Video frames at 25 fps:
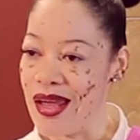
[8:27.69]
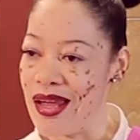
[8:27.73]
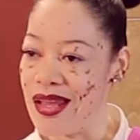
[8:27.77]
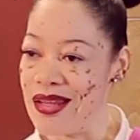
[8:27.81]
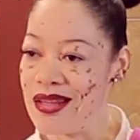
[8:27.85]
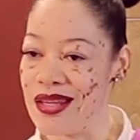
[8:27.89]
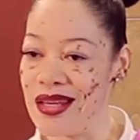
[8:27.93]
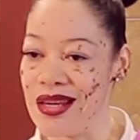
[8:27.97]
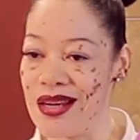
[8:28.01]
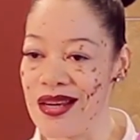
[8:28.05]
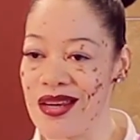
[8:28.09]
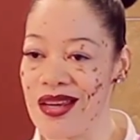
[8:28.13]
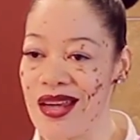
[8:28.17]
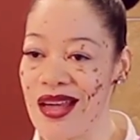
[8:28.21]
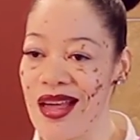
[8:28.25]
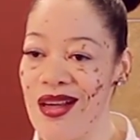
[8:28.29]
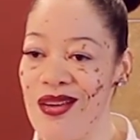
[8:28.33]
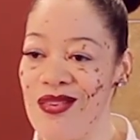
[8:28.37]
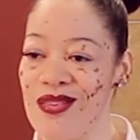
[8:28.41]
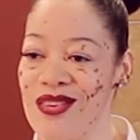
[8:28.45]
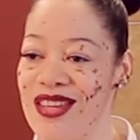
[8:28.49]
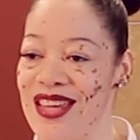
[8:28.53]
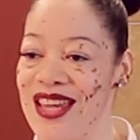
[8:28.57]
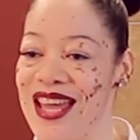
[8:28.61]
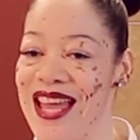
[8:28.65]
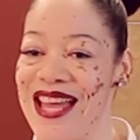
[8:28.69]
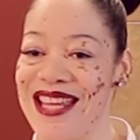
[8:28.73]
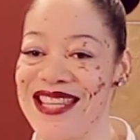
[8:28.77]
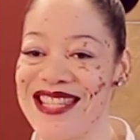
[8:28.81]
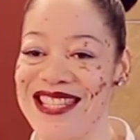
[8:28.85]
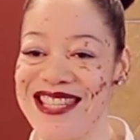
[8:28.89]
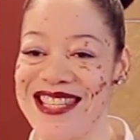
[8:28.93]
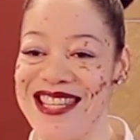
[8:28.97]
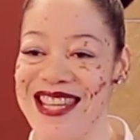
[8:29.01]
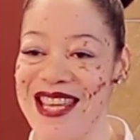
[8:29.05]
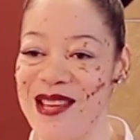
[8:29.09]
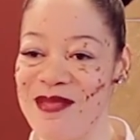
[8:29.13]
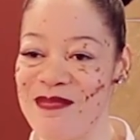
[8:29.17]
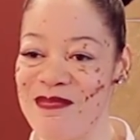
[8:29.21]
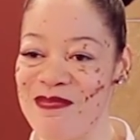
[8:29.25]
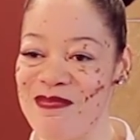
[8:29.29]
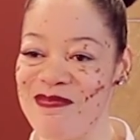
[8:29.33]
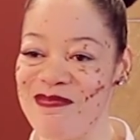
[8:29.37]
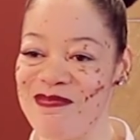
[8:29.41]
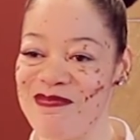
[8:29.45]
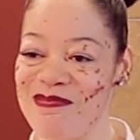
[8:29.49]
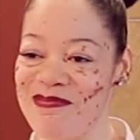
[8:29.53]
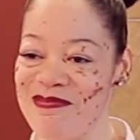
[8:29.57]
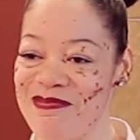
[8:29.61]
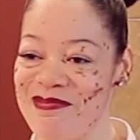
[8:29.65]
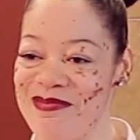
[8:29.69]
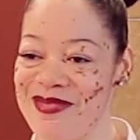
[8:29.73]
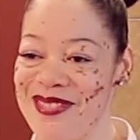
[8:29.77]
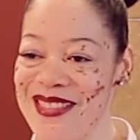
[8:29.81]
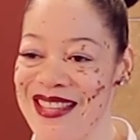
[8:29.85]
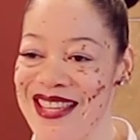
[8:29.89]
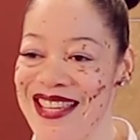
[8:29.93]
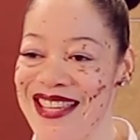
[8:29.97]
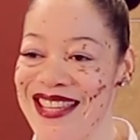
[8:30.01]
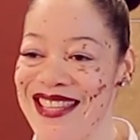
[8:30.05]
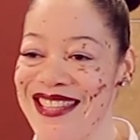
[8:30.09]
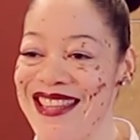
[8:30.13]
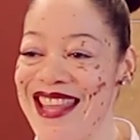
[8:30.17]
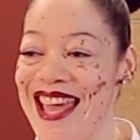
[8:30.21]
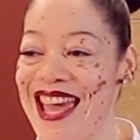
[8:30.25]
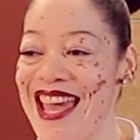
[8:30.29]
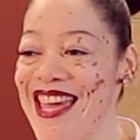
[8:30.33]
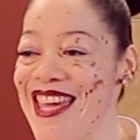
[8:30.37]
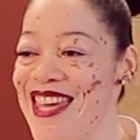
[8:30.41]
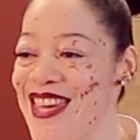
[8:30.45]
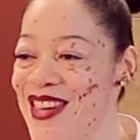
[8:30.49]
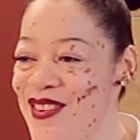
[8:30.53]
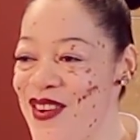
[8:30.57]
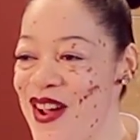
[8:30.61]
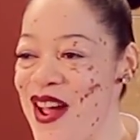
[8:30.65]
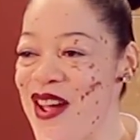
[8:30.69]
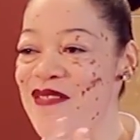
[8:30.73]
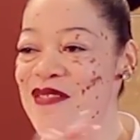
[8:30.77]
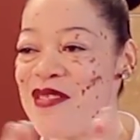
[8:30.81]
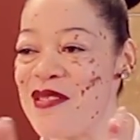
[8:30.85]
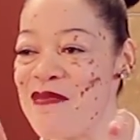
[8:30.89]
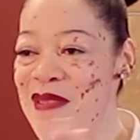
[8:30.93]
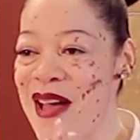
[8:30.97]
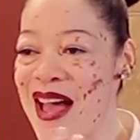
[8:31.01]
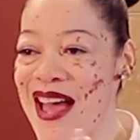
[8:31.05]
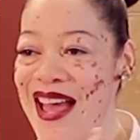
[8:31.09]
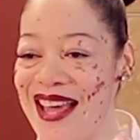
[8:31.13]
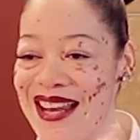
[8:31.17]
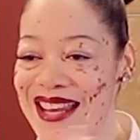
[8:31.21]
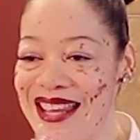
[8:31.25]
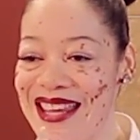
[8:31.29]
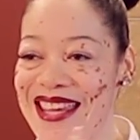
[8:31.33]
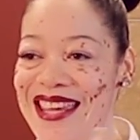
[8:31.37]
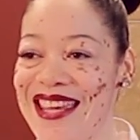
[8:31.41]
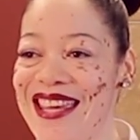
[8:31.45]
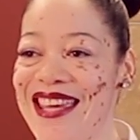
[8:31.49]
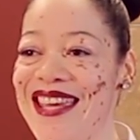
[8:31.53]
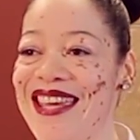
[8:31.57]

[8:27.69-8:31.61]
And there you go, you got your dip. Thank you, everybody.